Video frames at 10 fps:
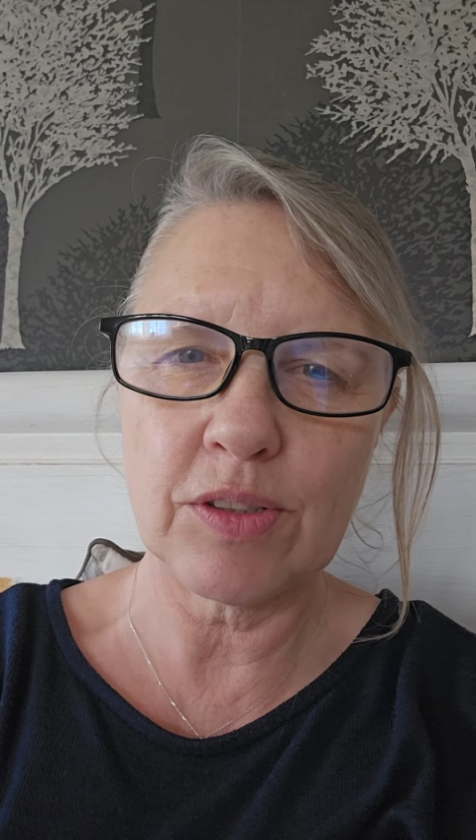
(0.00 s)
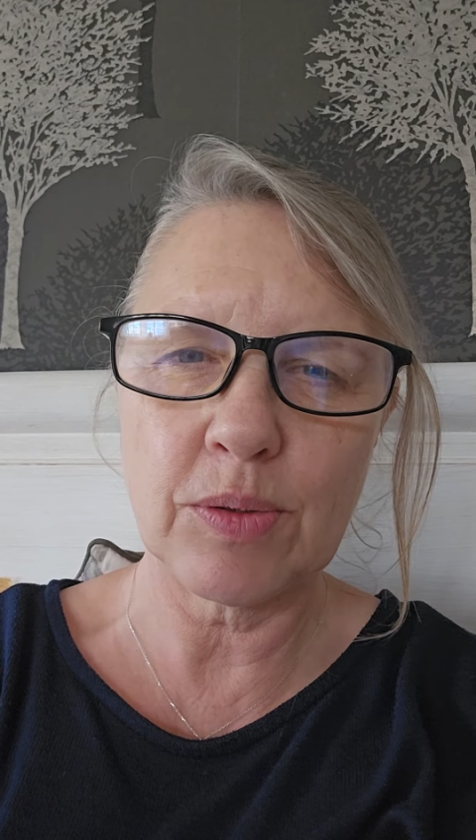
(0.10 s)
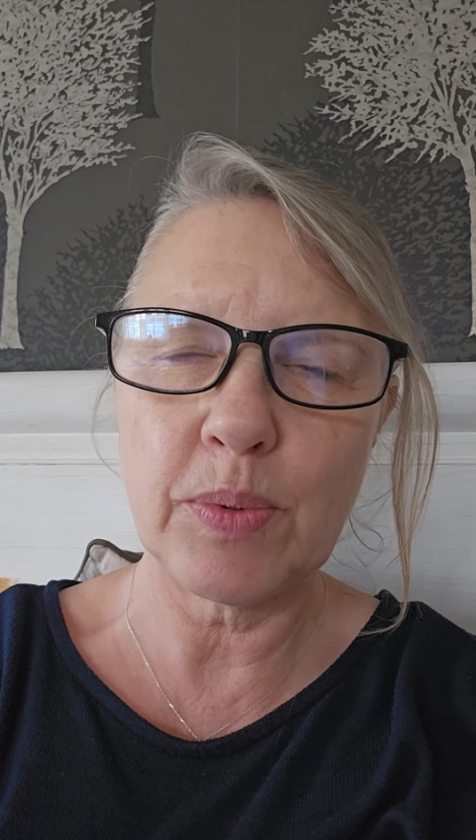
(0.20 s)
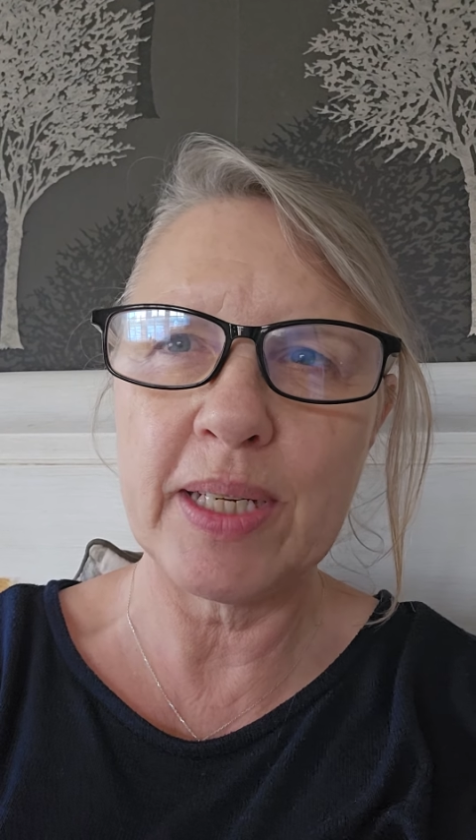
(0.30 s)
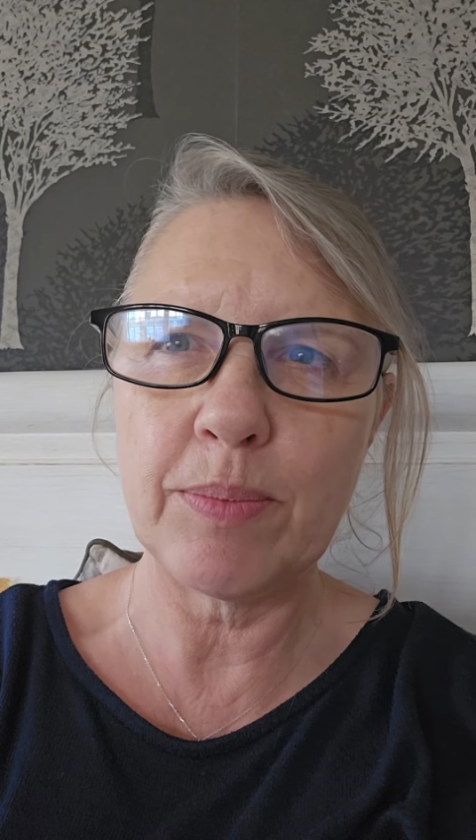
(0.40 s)
to
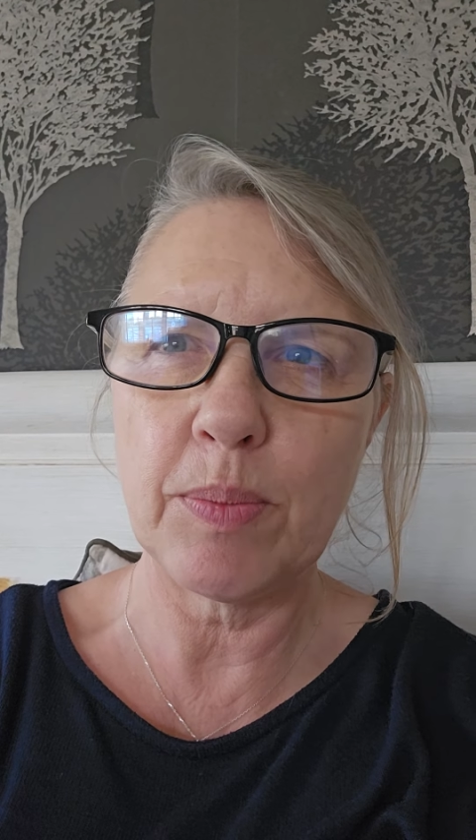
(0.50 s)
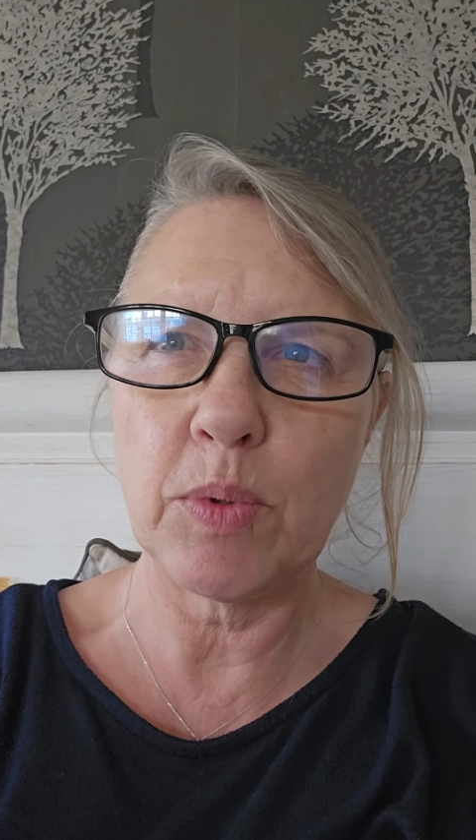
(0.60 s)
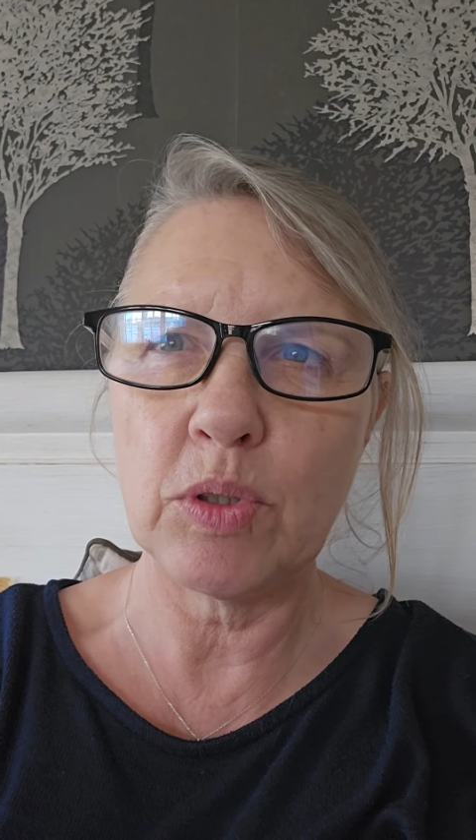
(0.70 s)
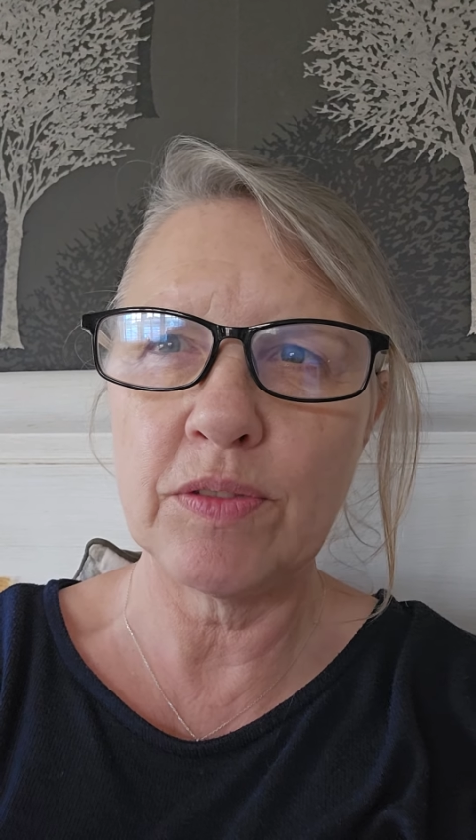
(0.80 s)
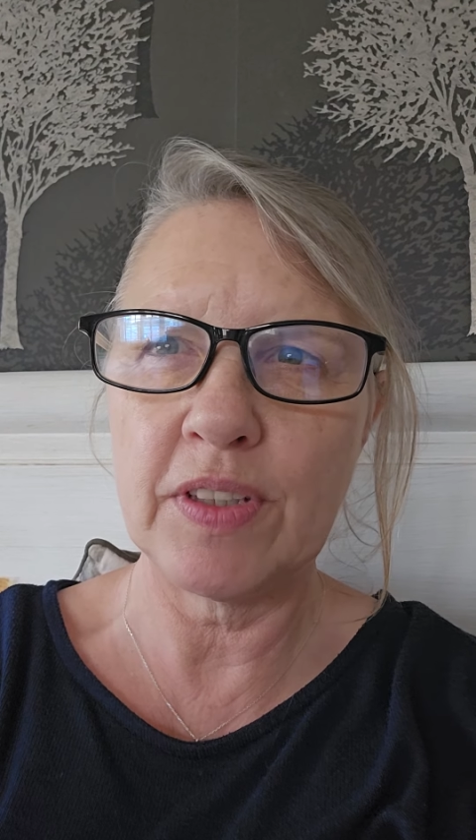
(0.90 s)
weep
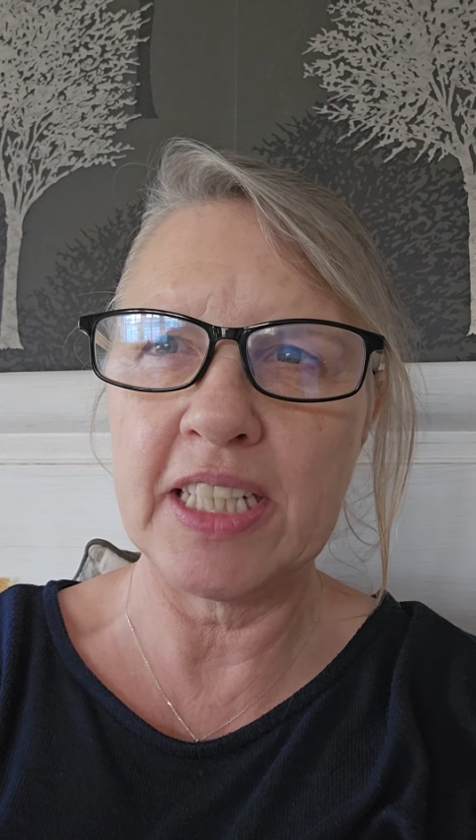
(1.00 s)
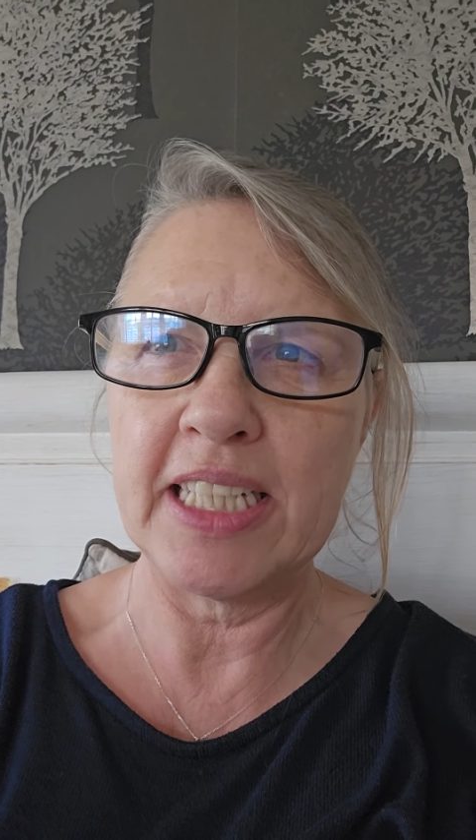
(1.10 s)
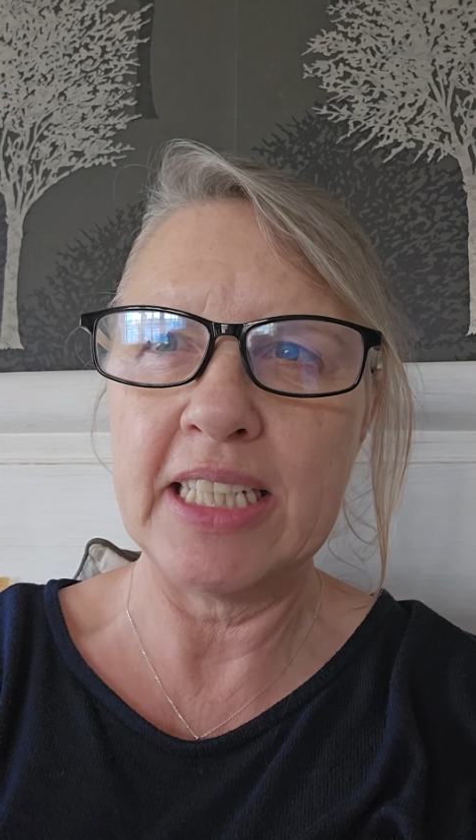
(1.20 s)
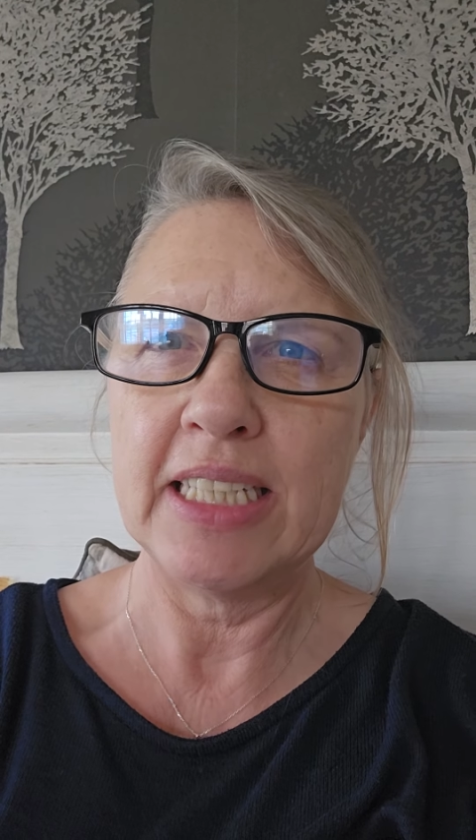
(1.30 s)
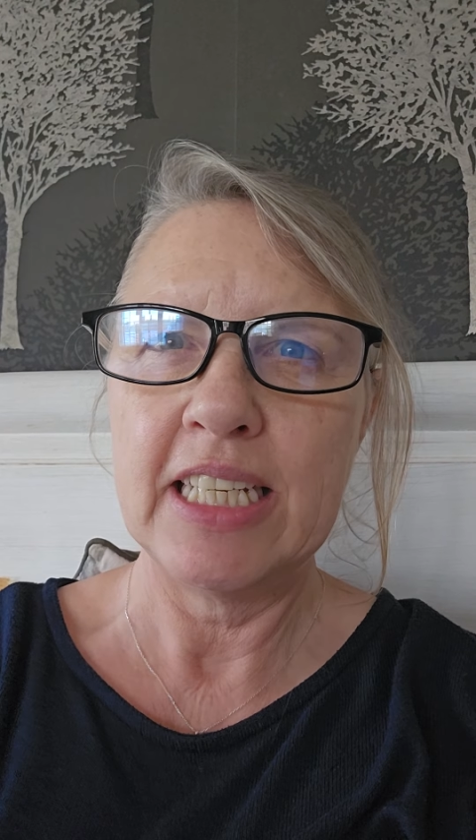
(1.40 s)
mournfully.